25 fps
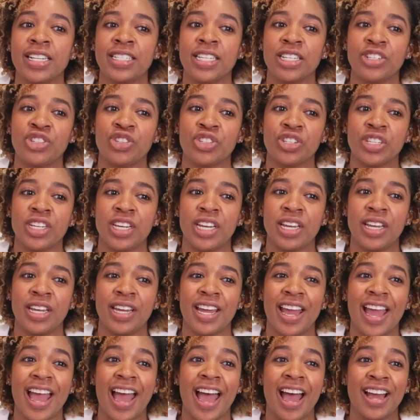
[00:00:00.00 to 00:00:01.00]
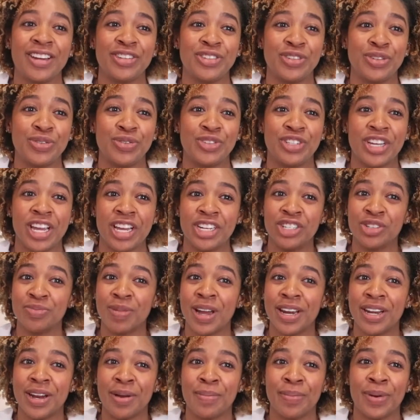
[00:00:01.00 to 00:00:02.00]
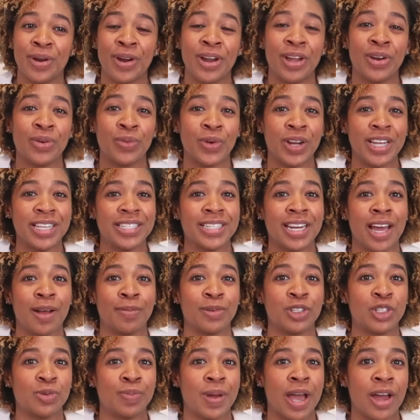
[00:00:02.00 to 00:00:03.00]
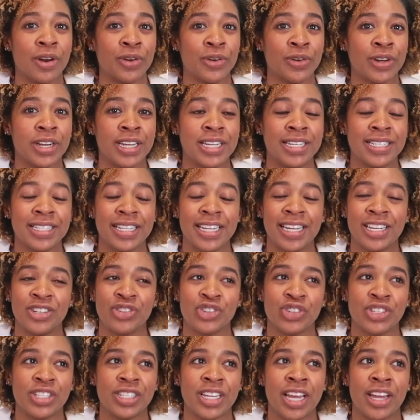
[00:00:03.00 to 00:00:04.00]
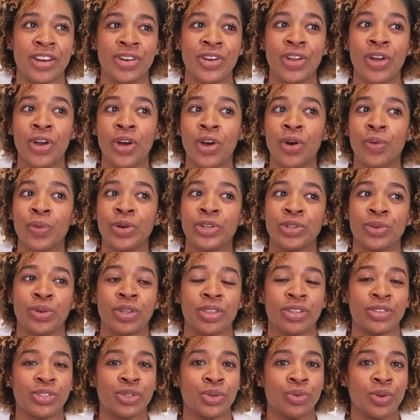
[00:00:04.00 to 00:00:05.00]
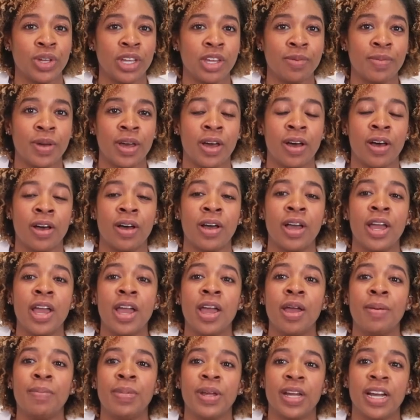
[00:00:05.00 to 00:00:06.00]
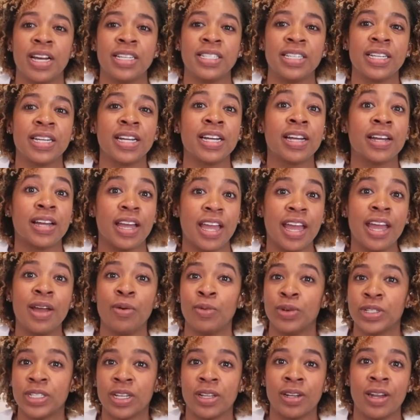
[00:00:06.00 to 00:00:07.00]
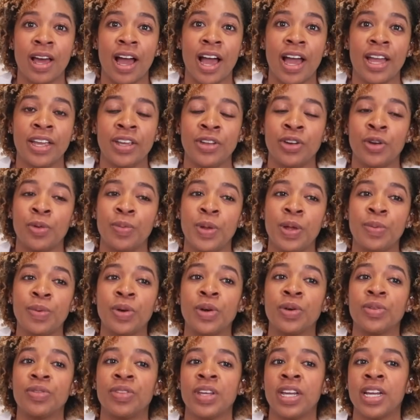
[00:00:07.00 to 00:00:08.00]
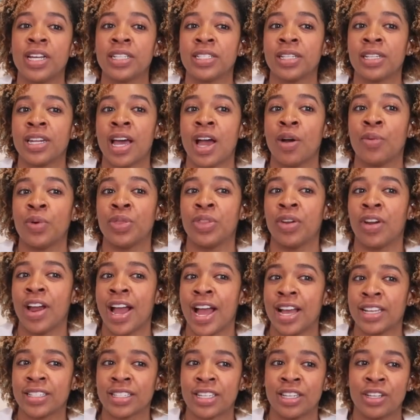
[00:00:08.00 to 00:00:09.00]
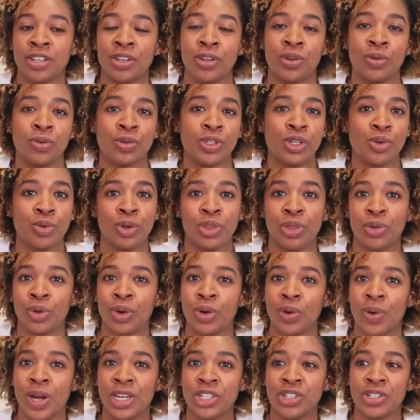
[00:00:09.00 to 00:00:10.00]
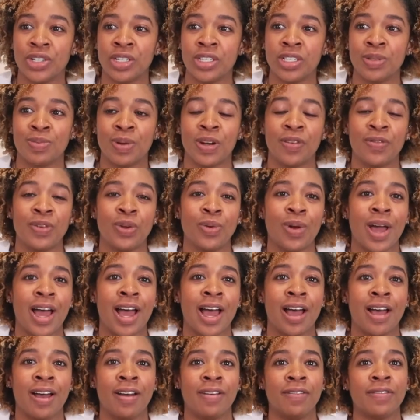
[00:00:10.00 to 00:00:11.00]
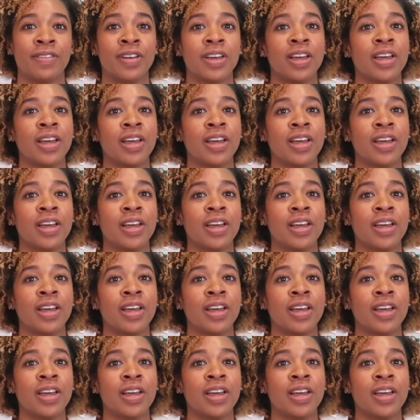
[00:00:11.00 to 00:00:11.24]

essentially had to change my number and reestablish boundaries and just say, no, we're doing this through email, because it was a lot. You know, people don't think it's a lot when they're asking you 2 and 3 questions, but if you have